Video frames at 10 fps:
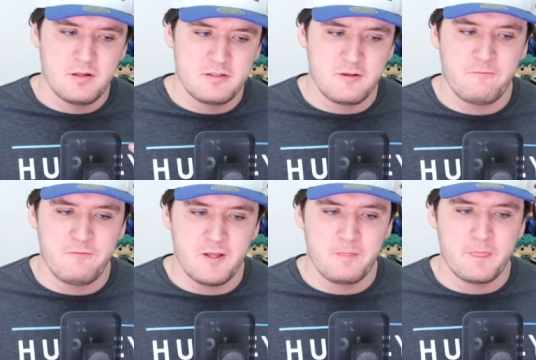to
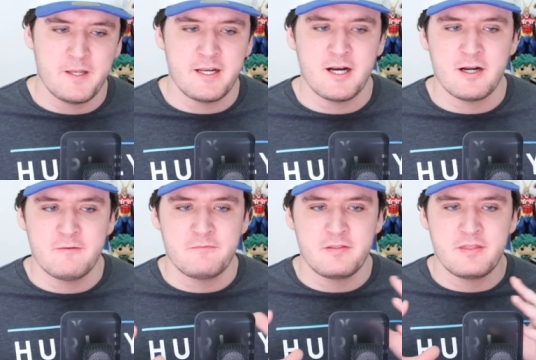fit the
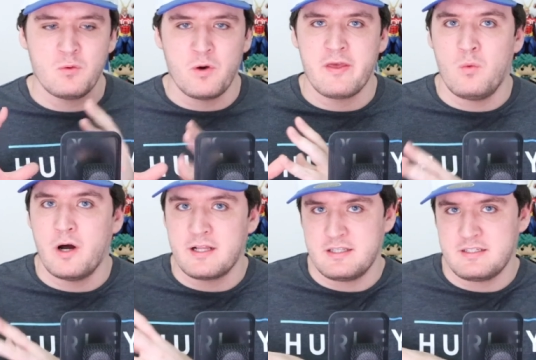narrative the way they
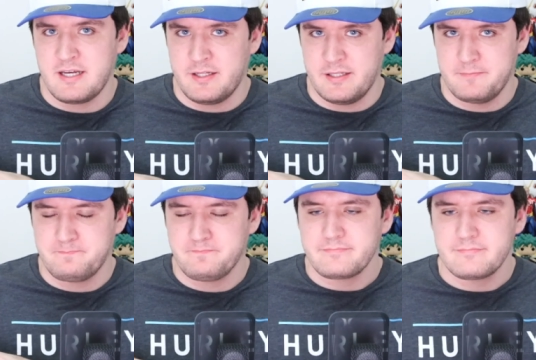wanted to tell it.
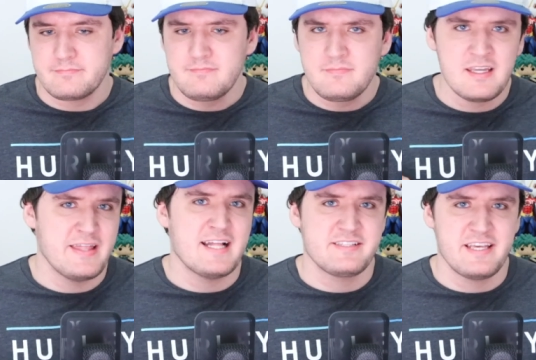And
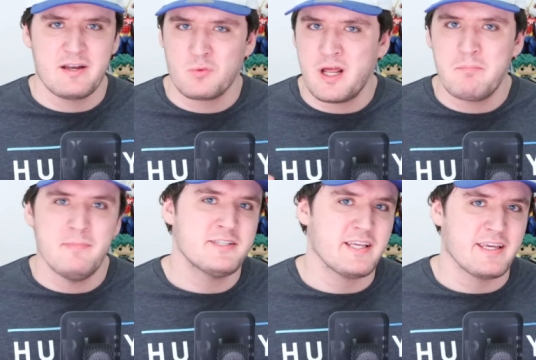that's it. We're not
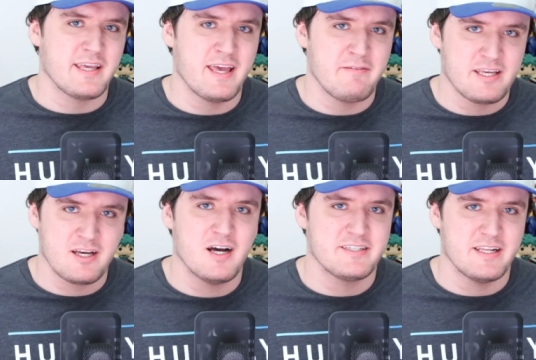missing any
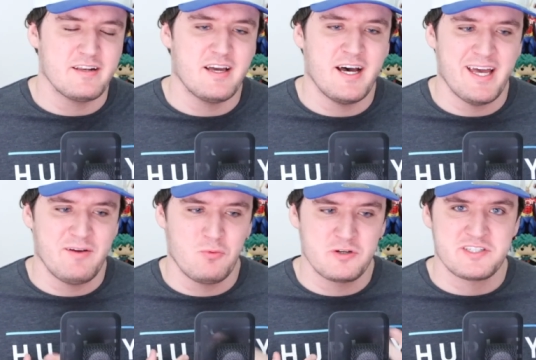content. Uh,
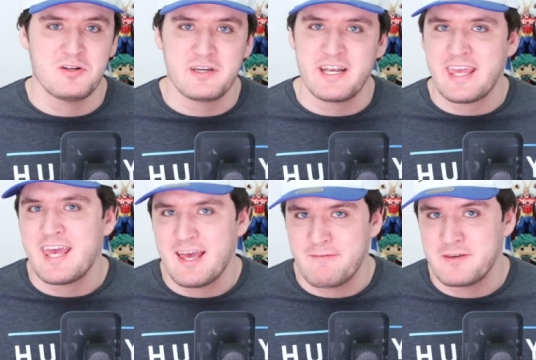we're still going to
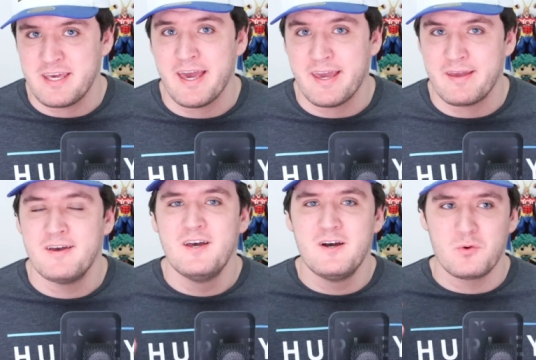get MVA.
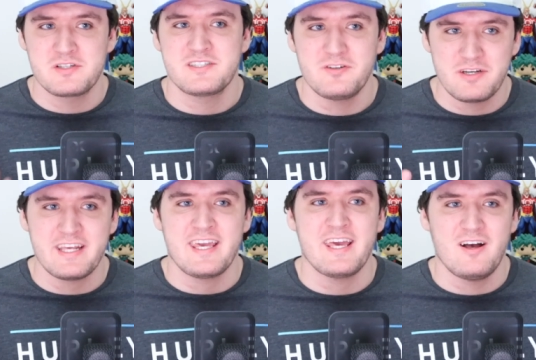We're still going to
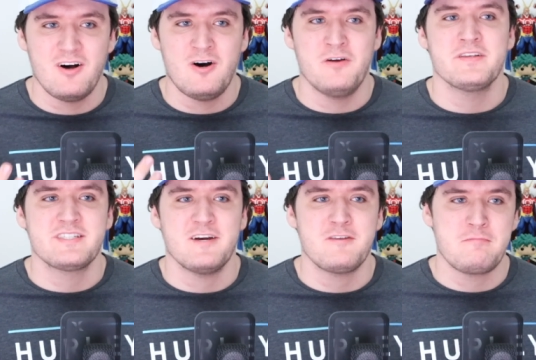get all the
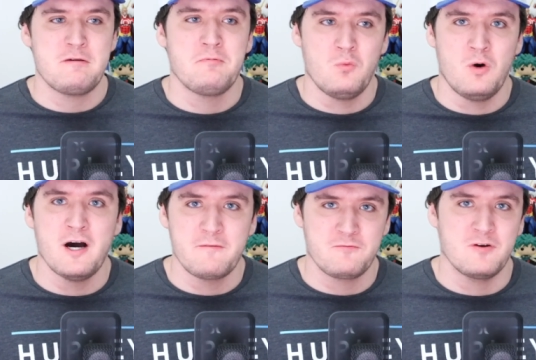stuff that people
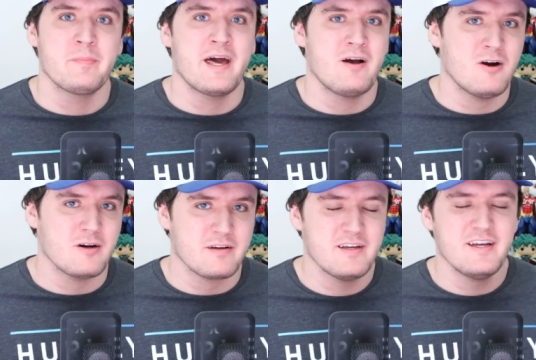want from that arc.